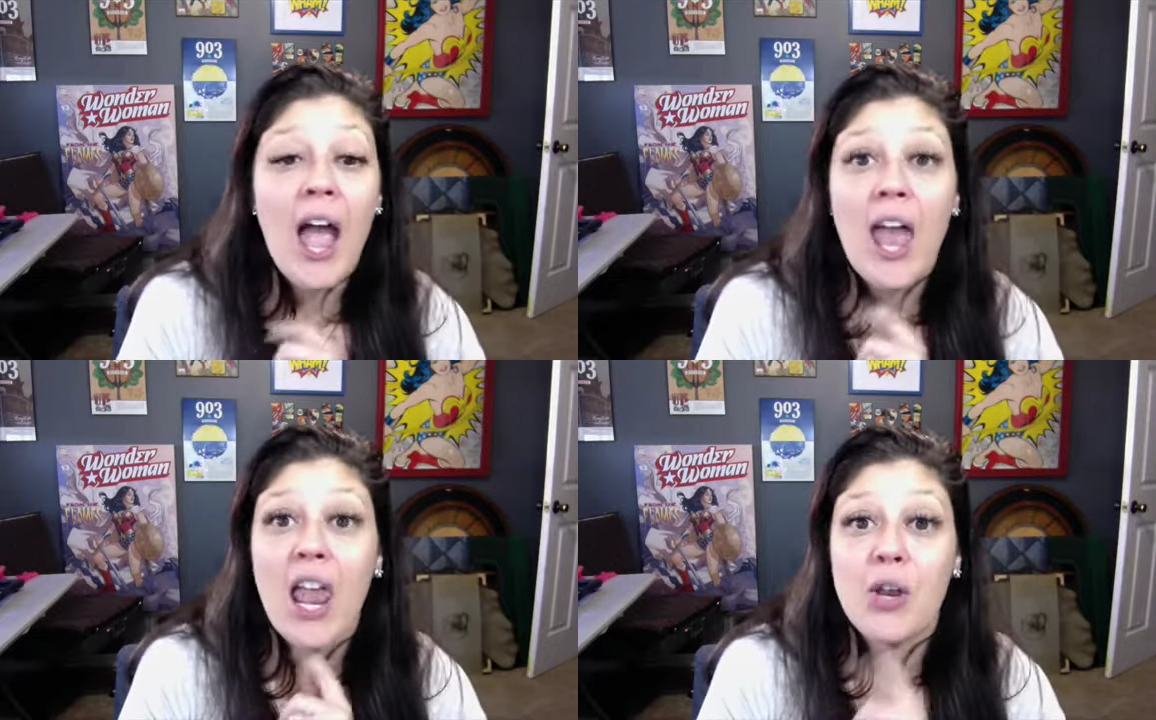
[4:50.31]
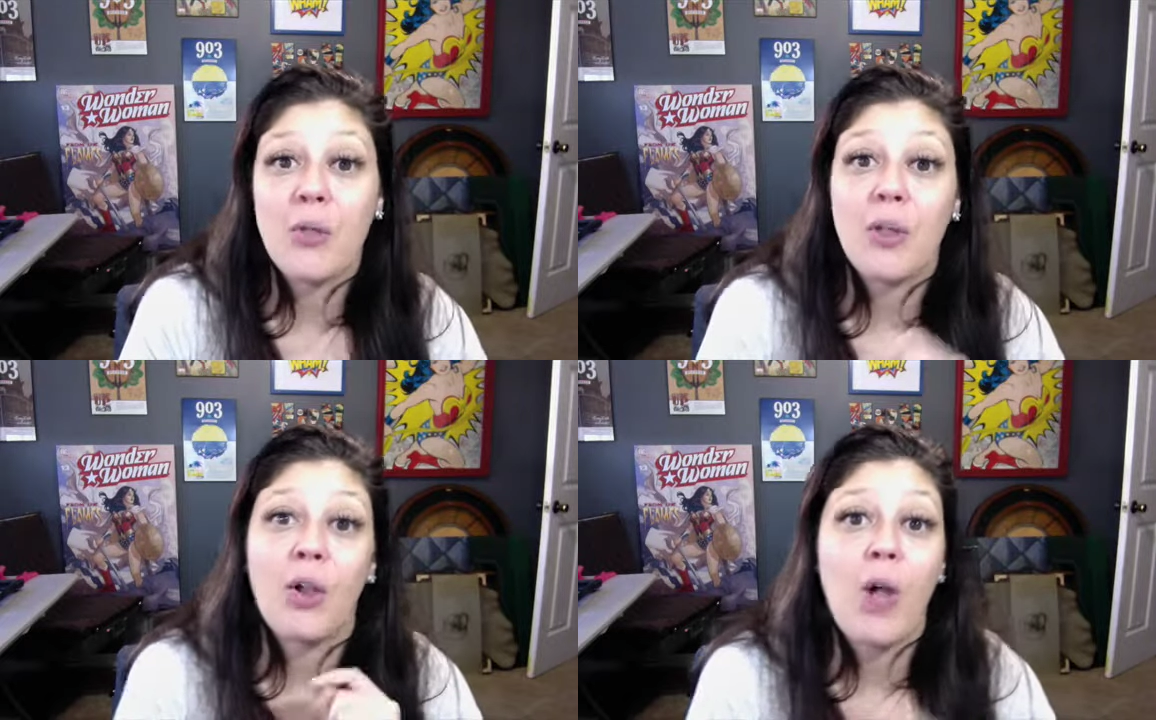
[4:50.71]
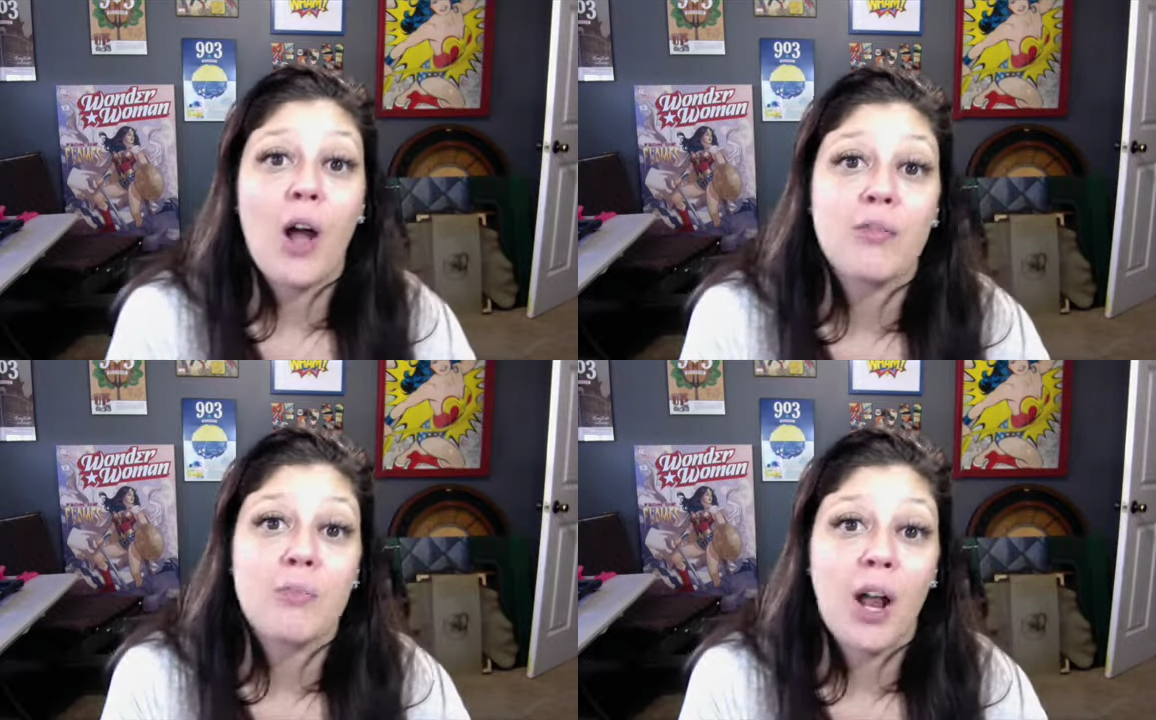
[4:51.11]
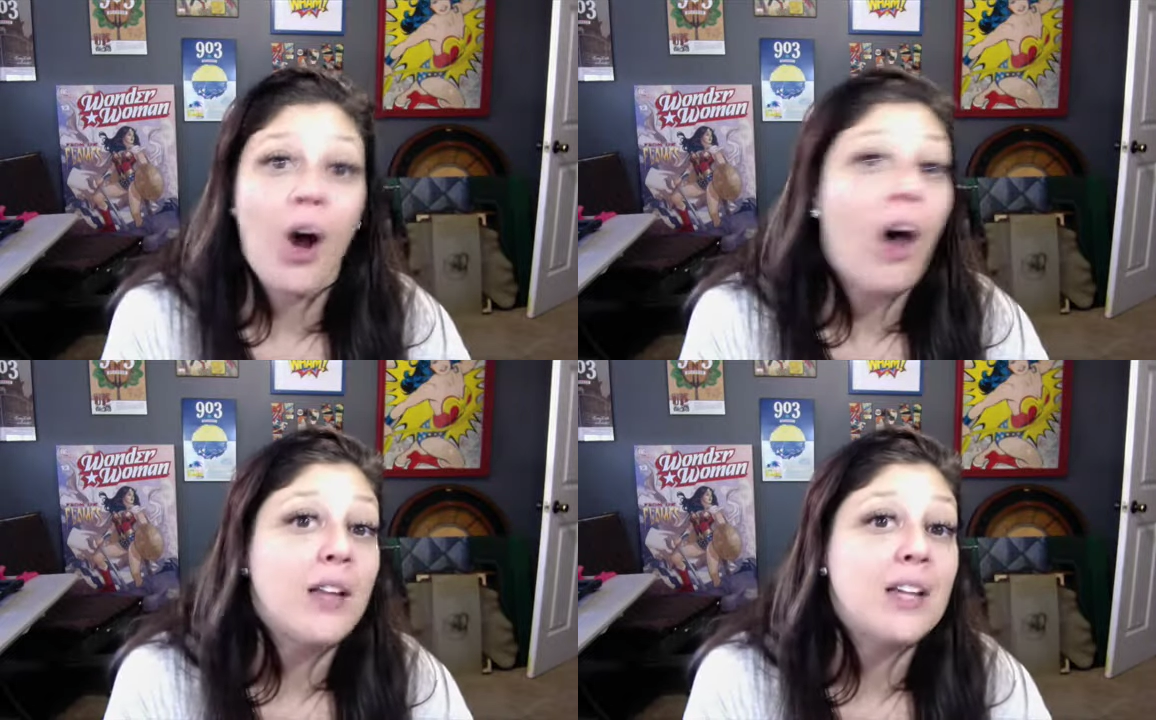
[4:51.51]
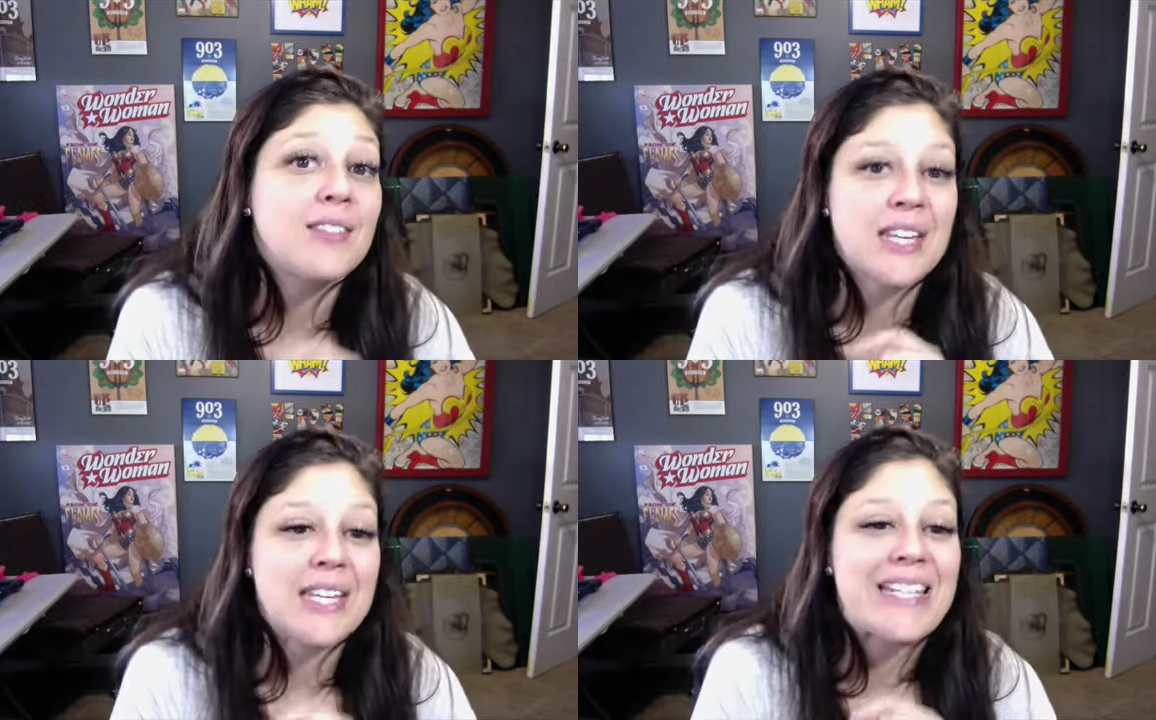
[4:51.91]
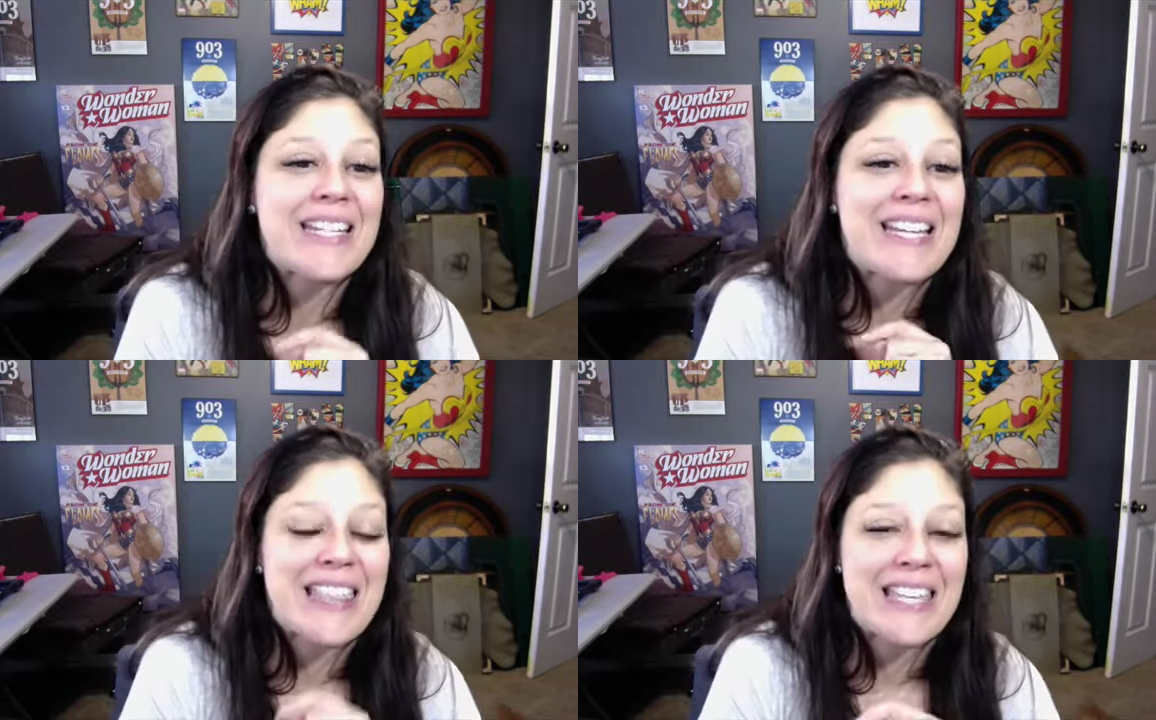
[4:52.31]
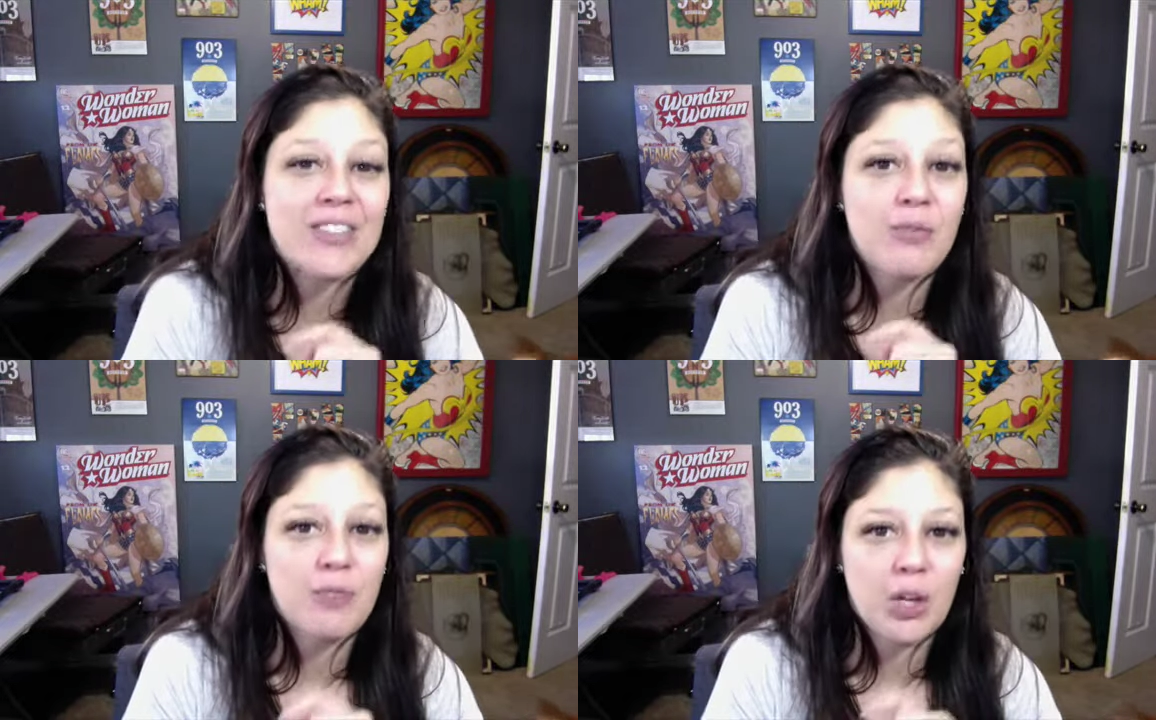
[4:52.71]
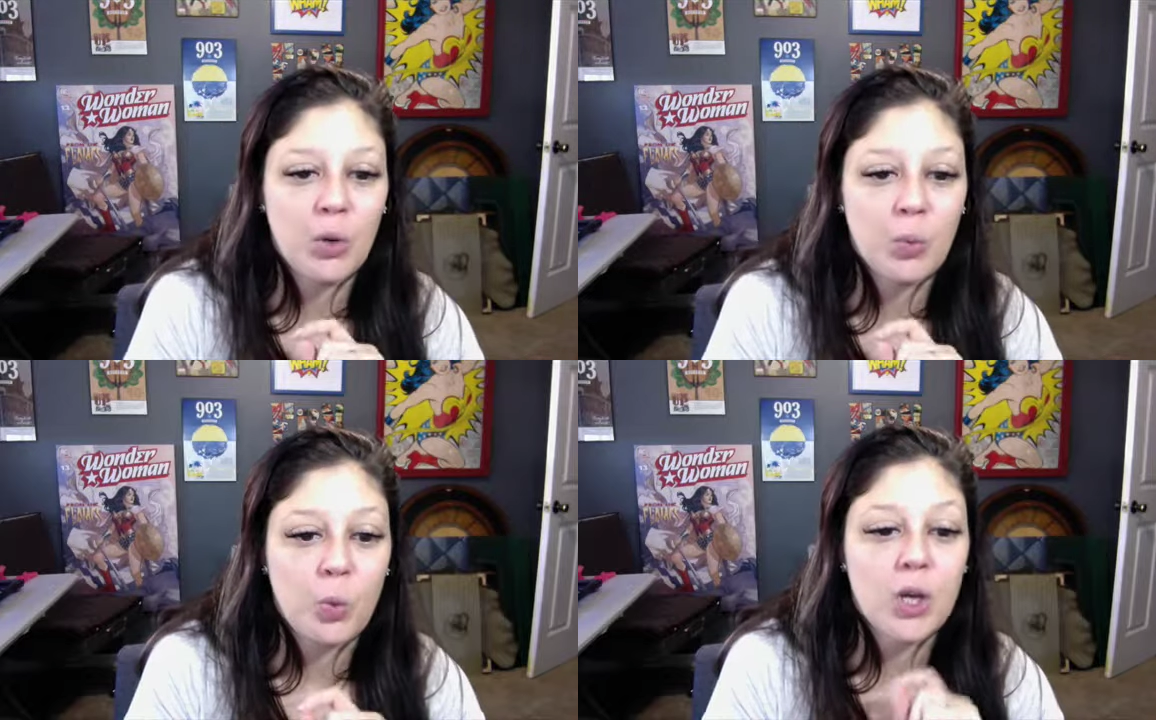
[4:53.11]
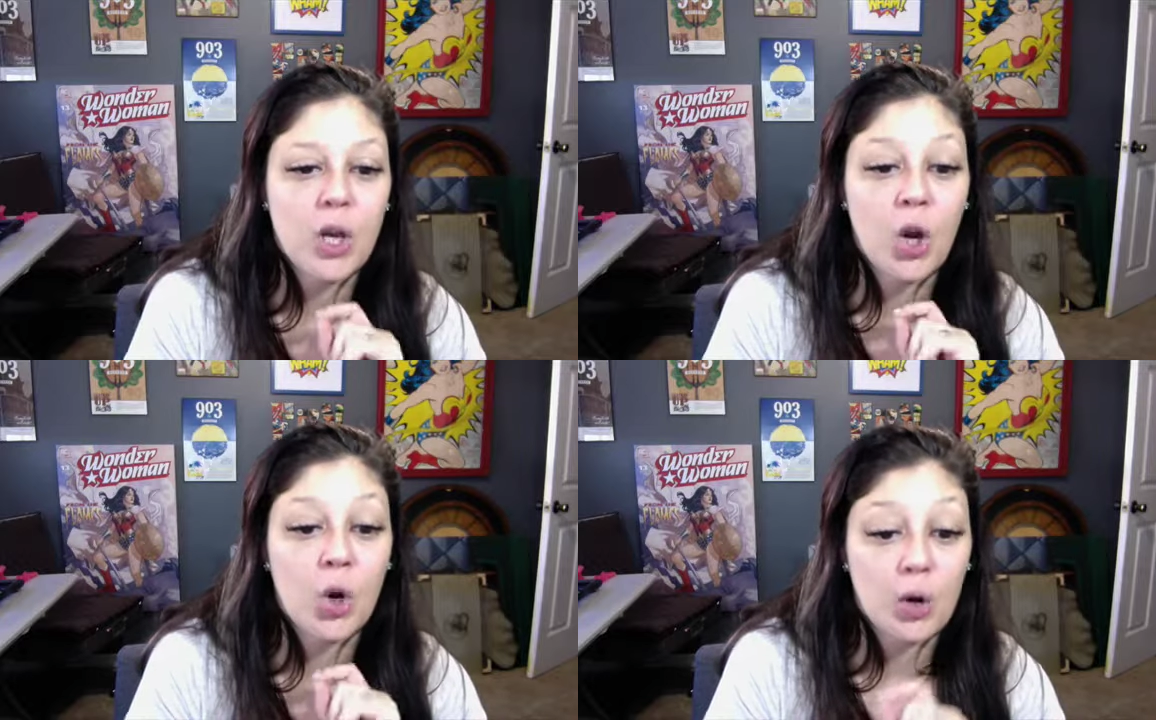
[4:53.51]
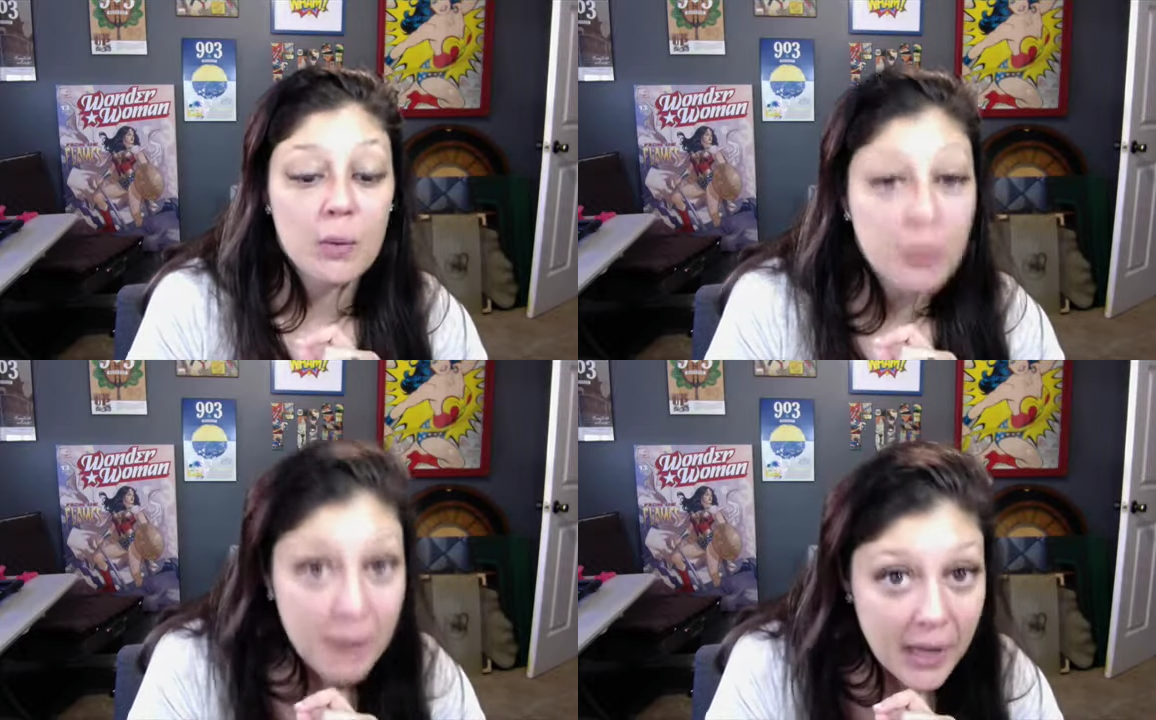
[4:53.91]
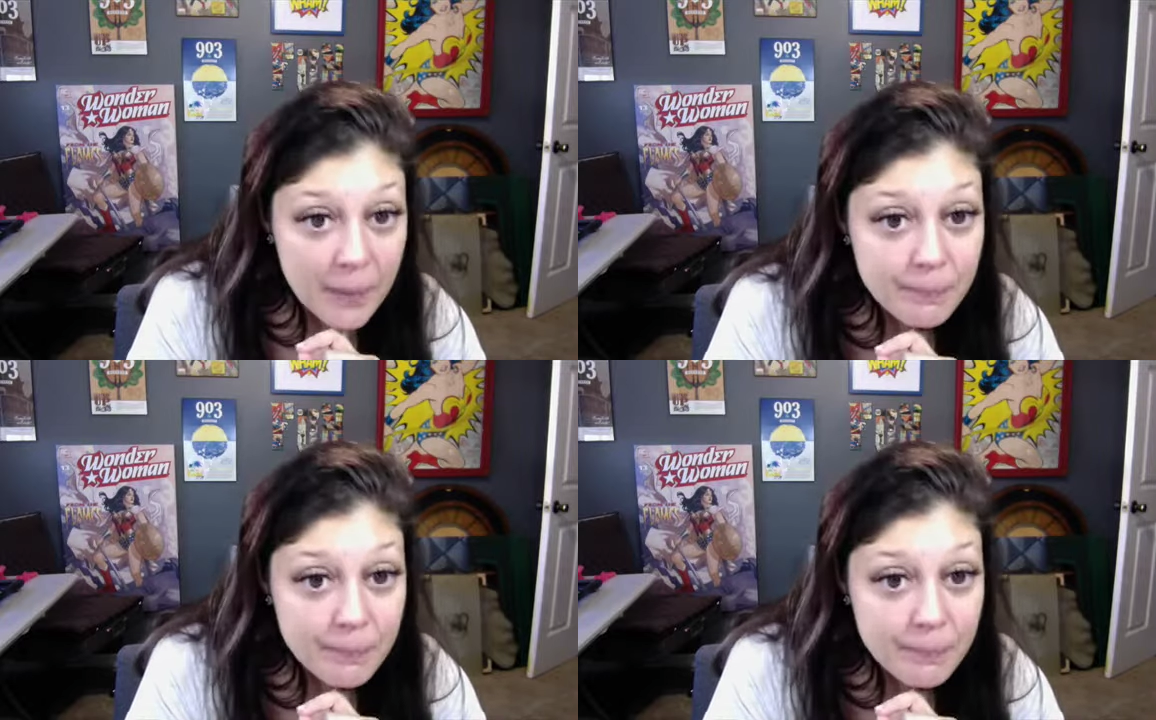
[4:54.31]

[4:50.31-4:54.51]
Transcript: and I know that a lot of my colleagues in this field would agree with me.